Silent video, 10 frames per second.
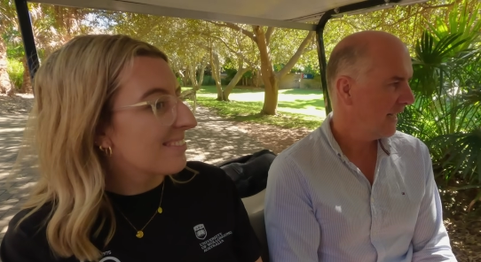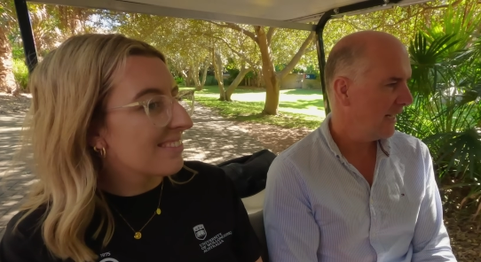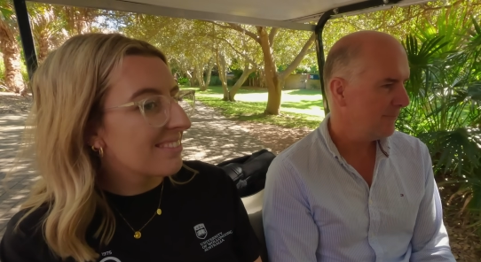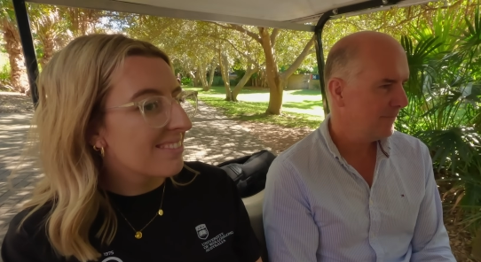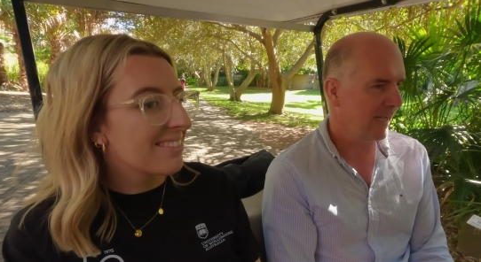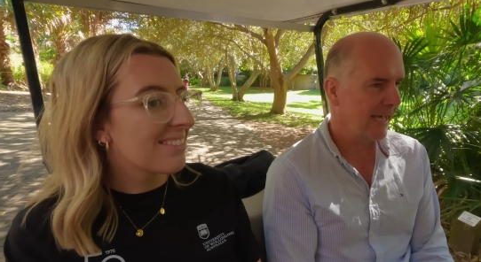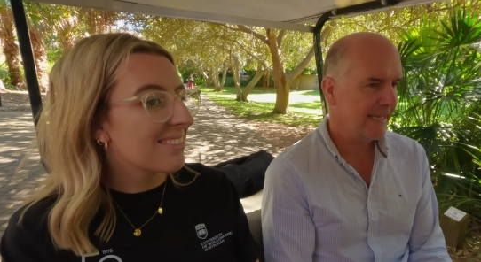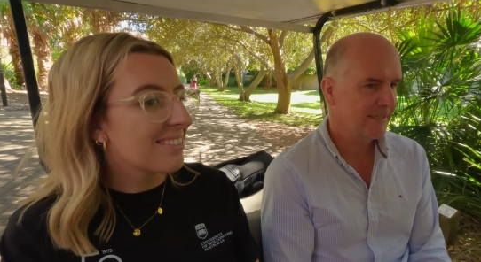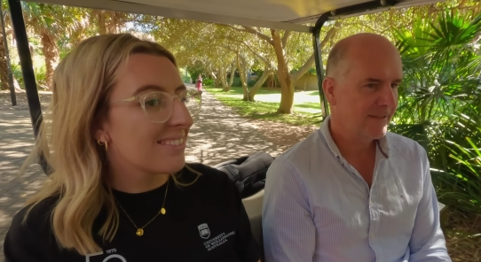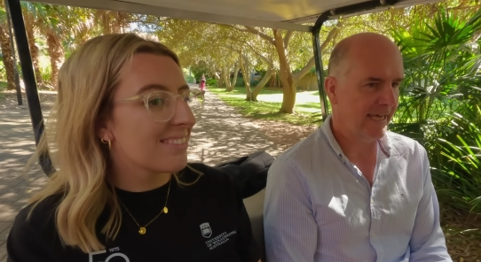Speaker 1: um,
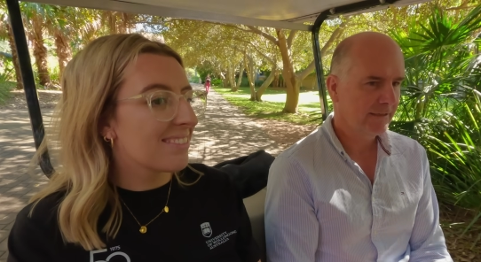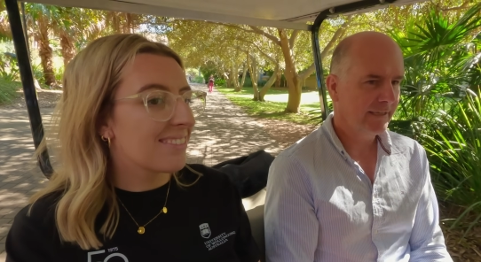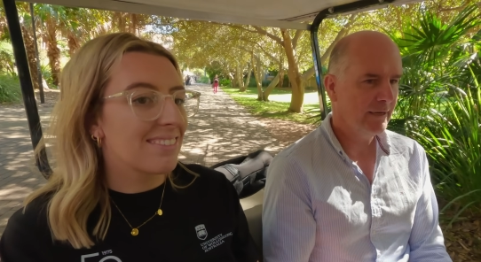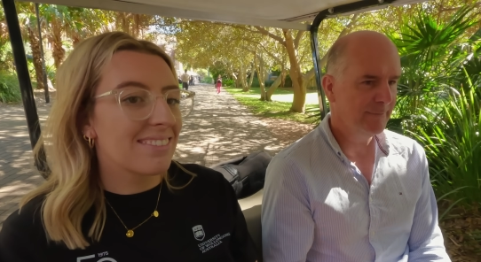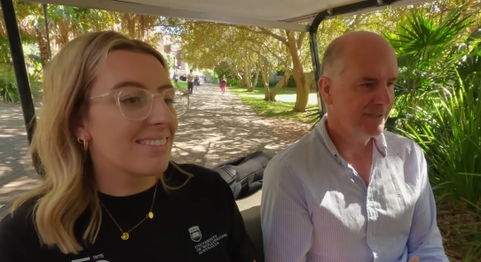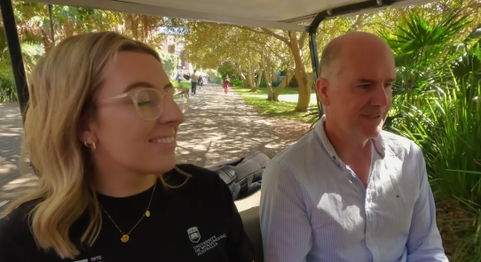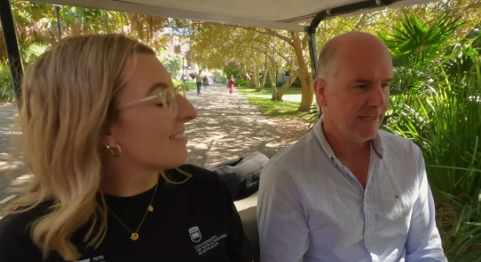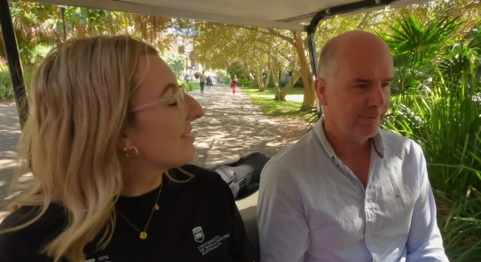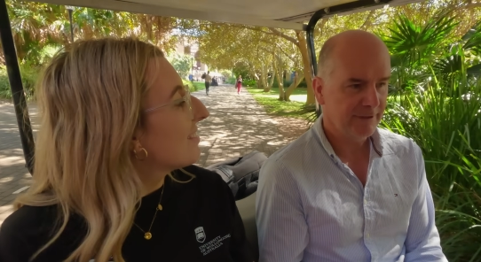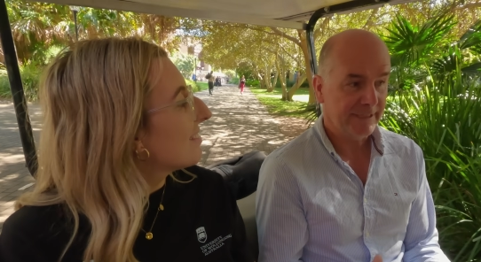and that allow me to
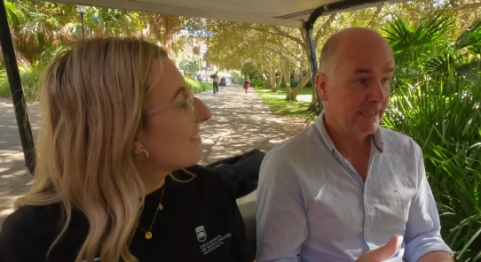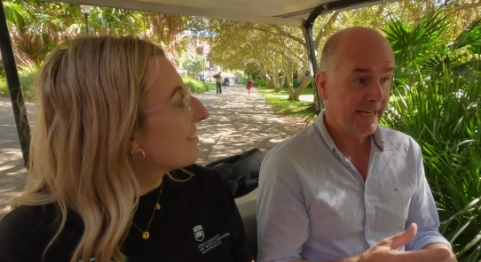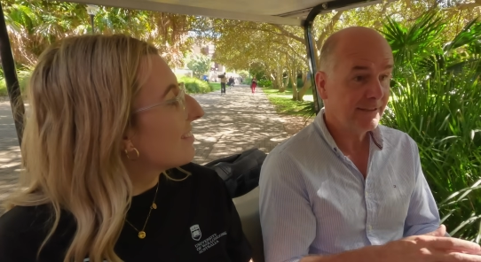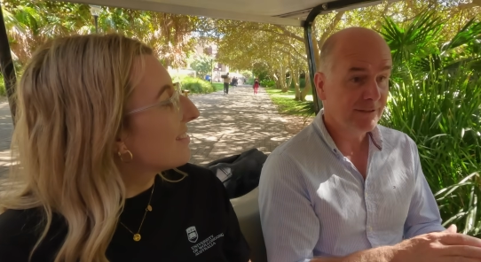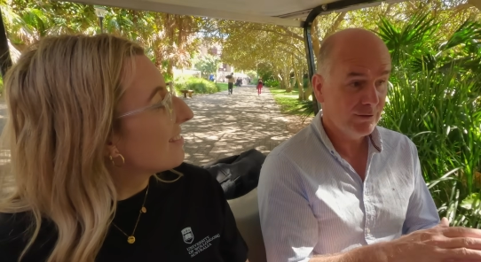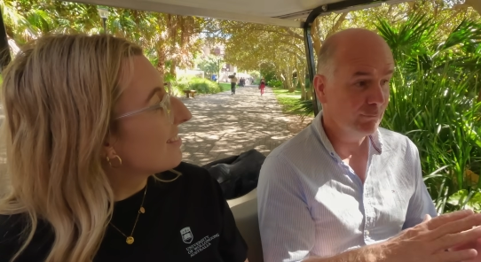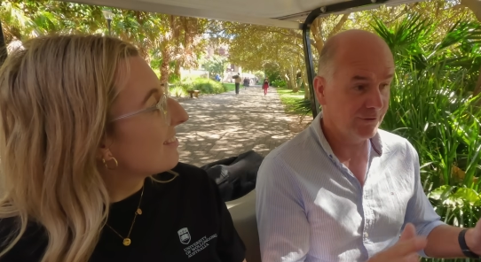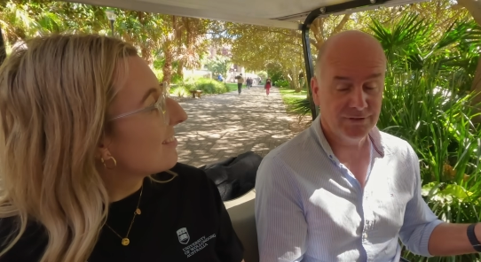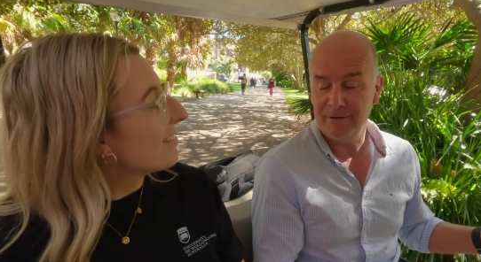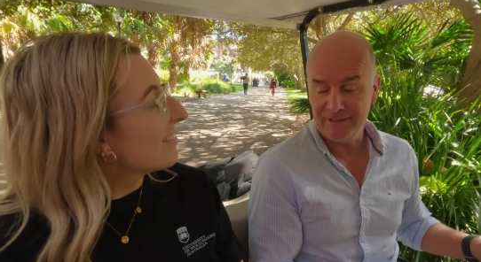stay really connected to
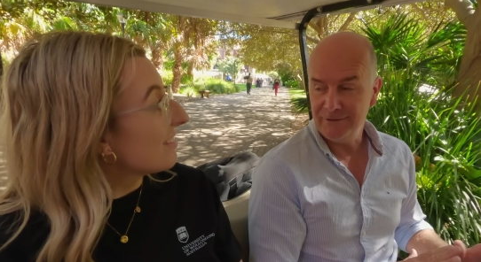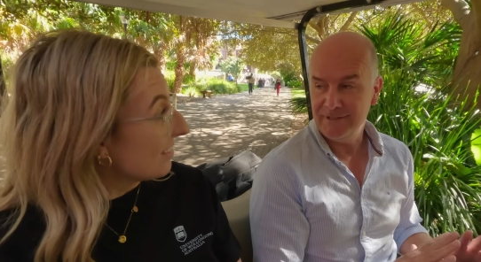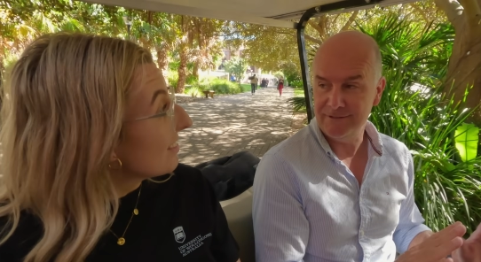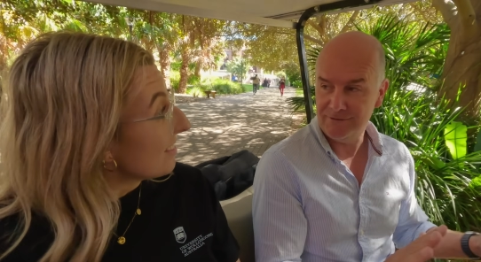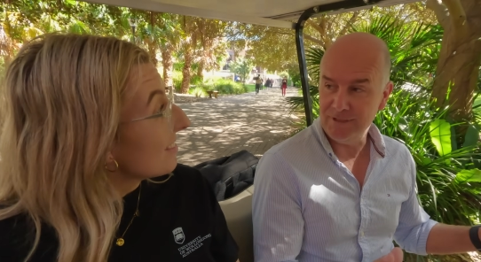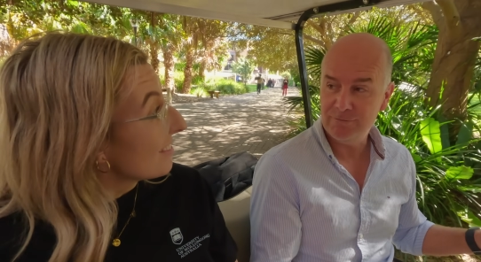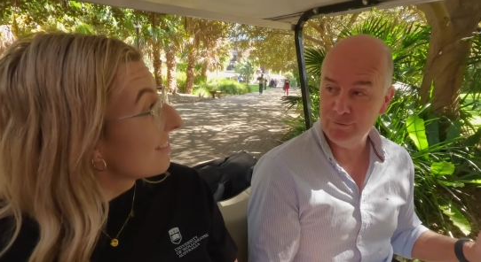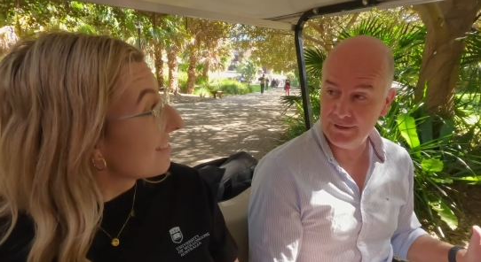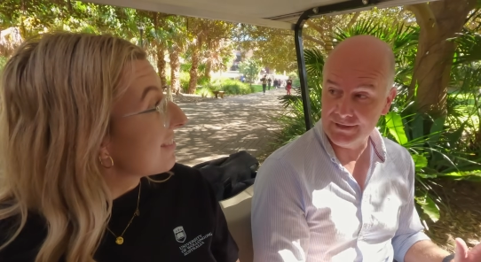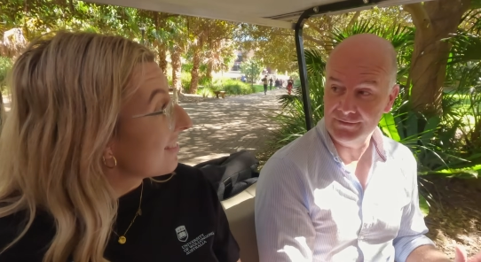what's going on in,
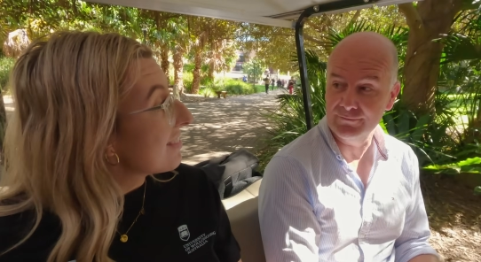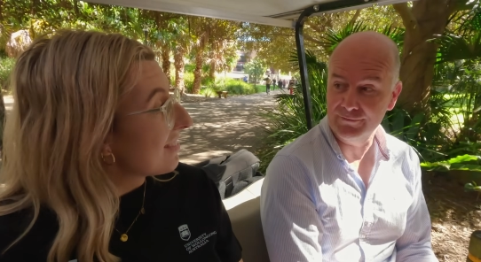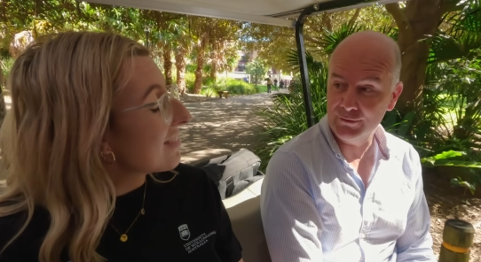in really different